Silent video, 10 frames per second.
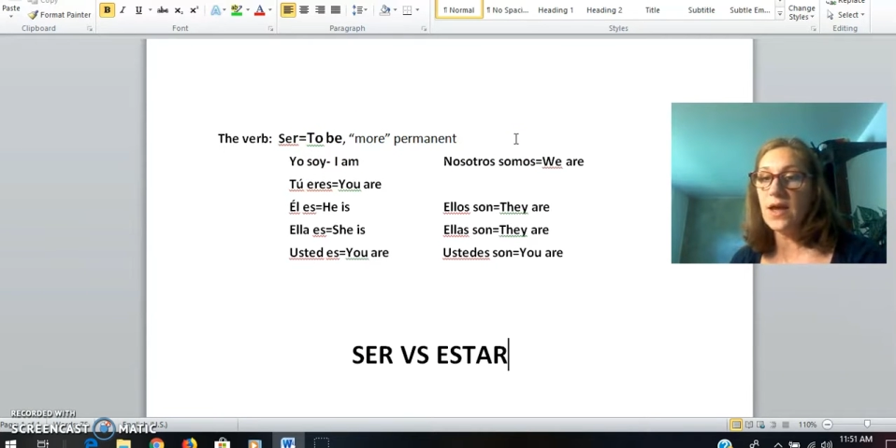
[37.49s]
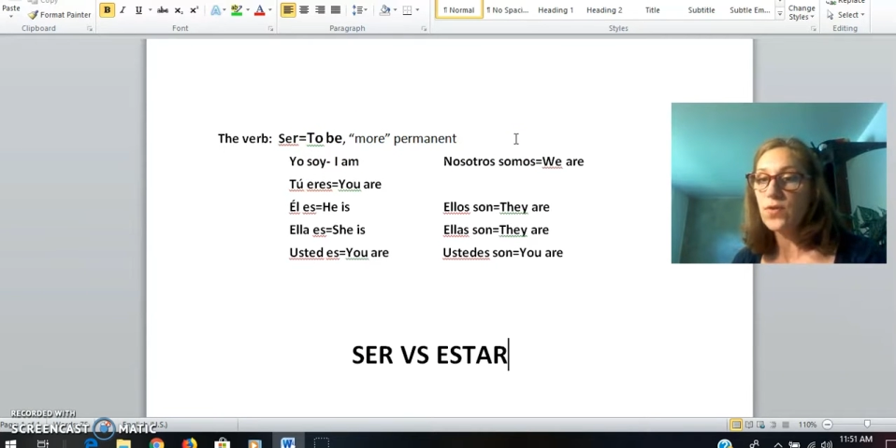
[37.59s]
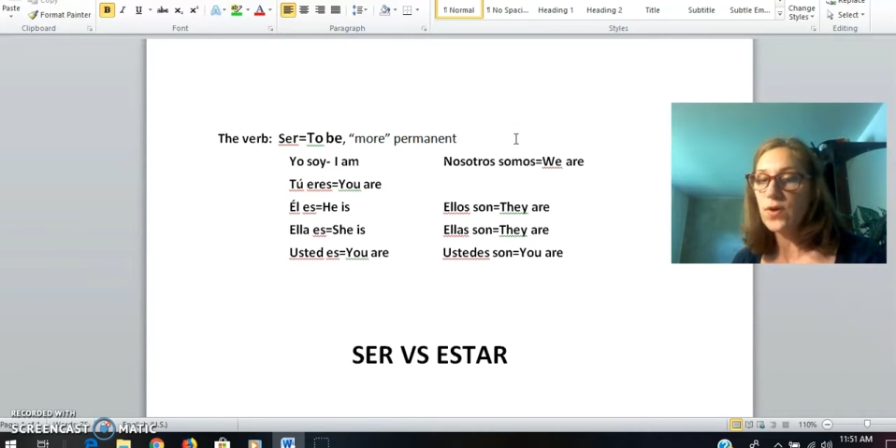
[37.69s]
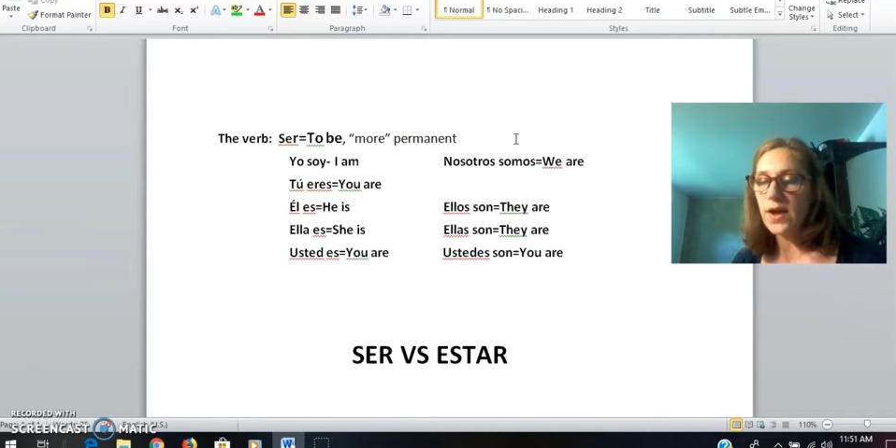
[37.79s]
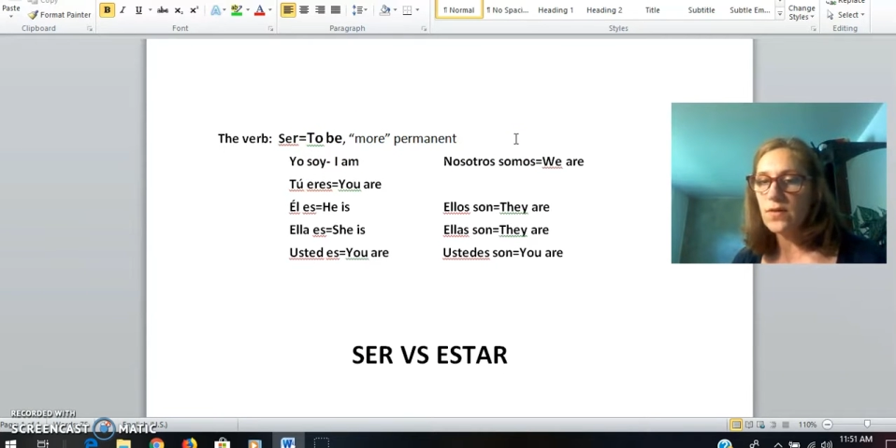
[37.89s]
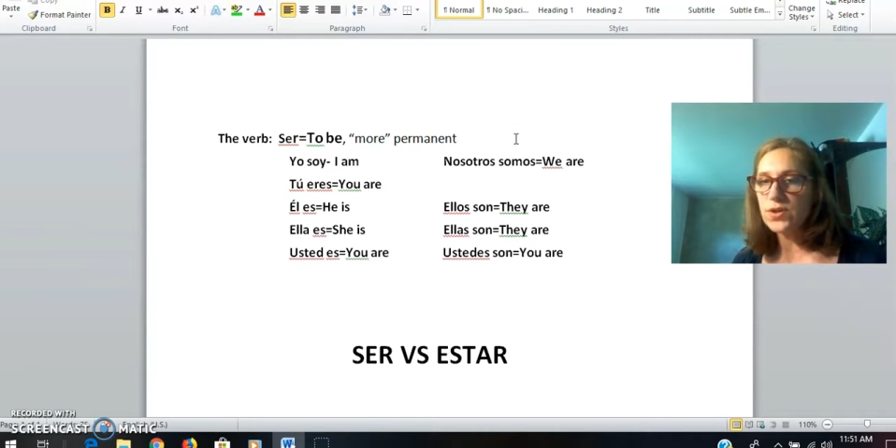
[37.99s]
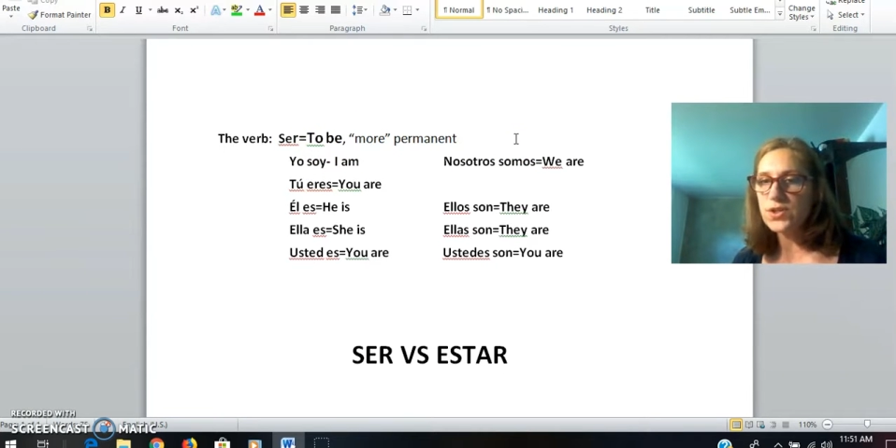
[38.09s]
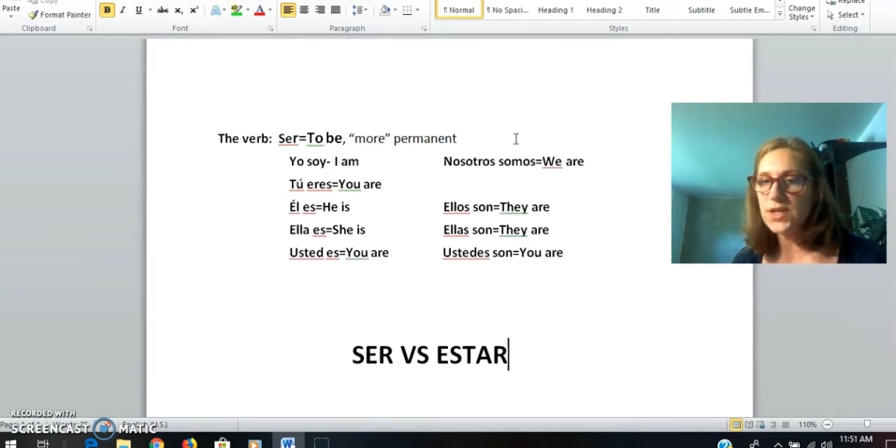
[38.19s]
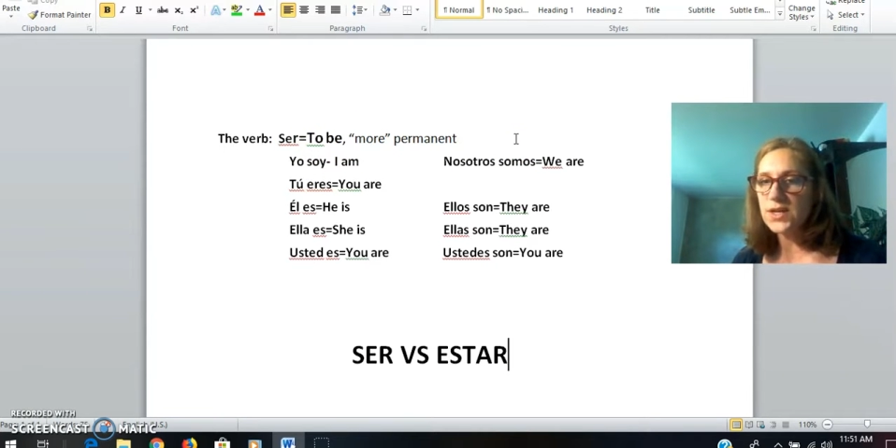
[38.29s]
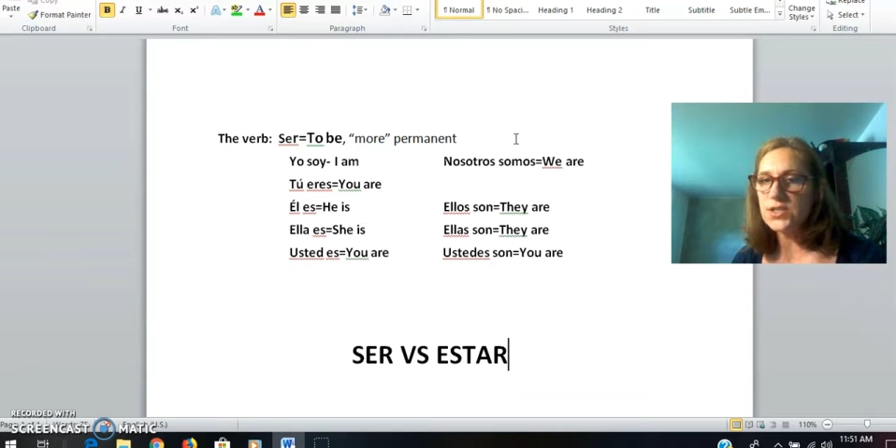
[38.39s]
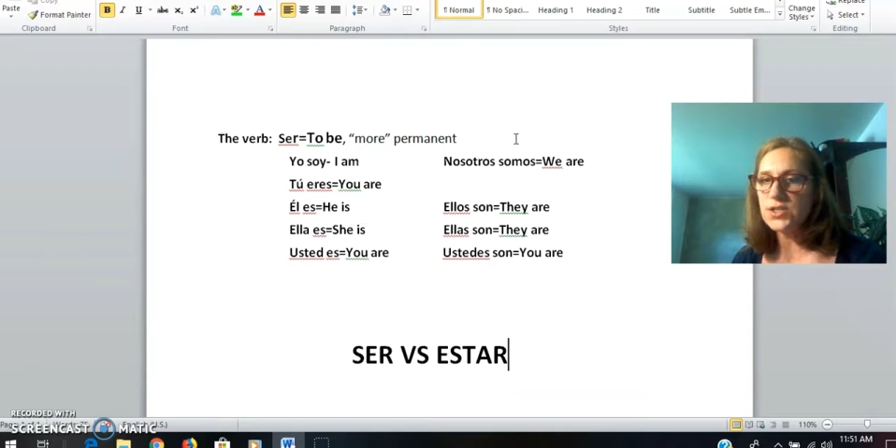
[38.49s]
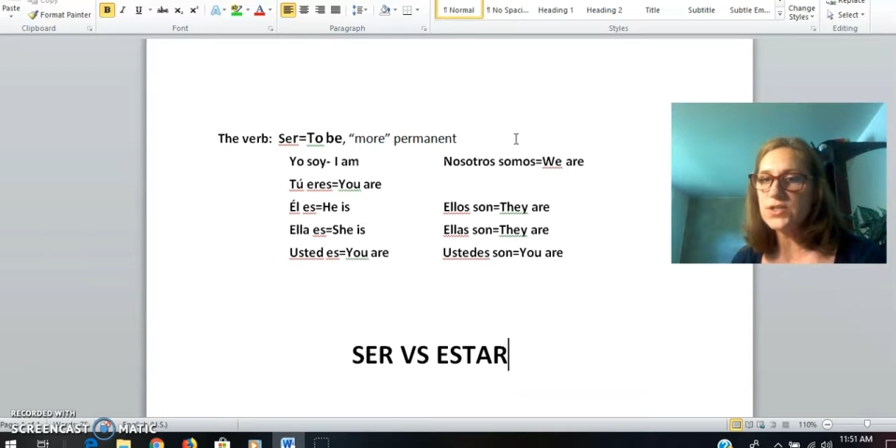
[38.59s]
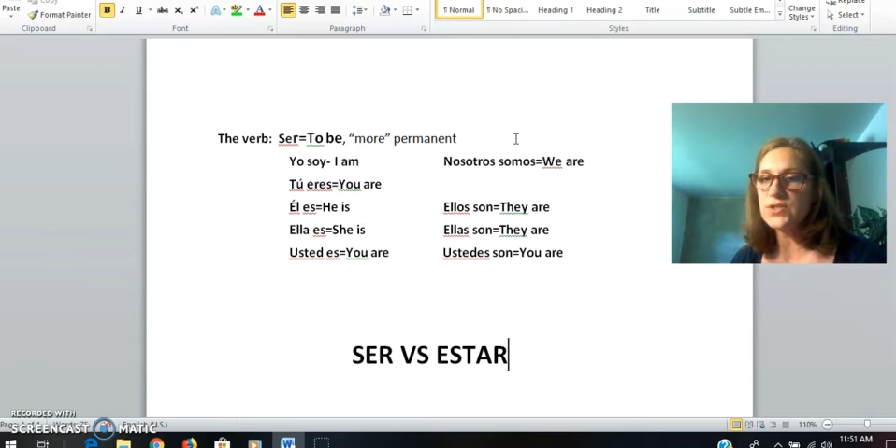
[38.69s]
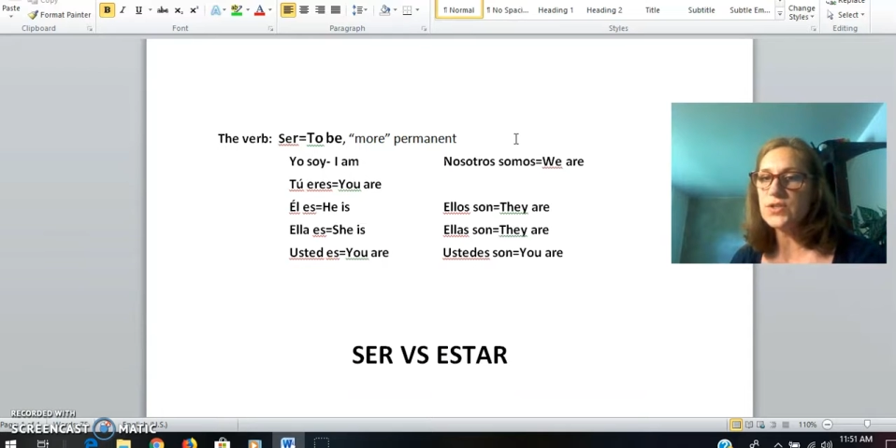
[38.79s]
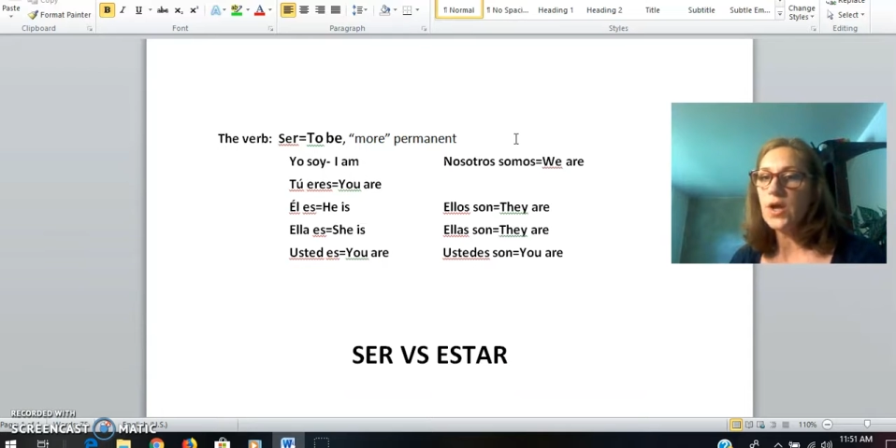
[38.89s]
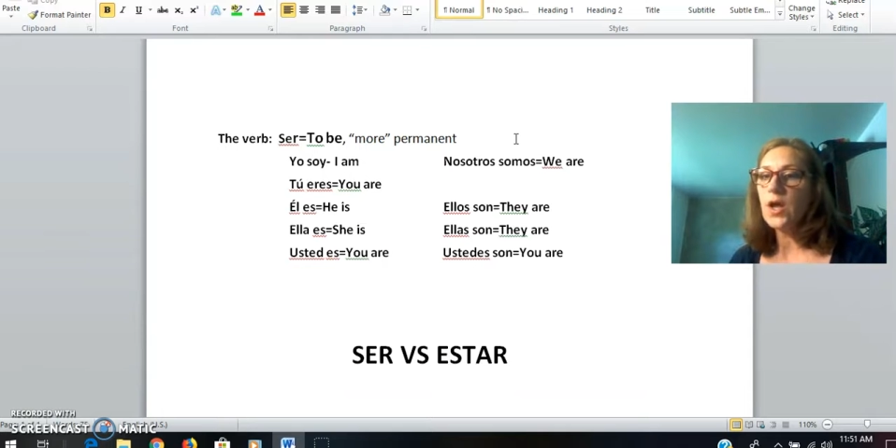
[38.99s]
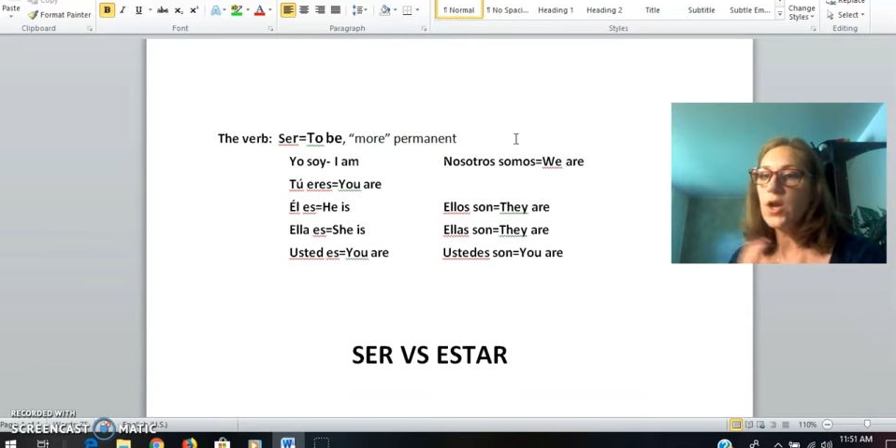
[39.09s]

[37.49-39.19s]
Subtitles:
never ever changes?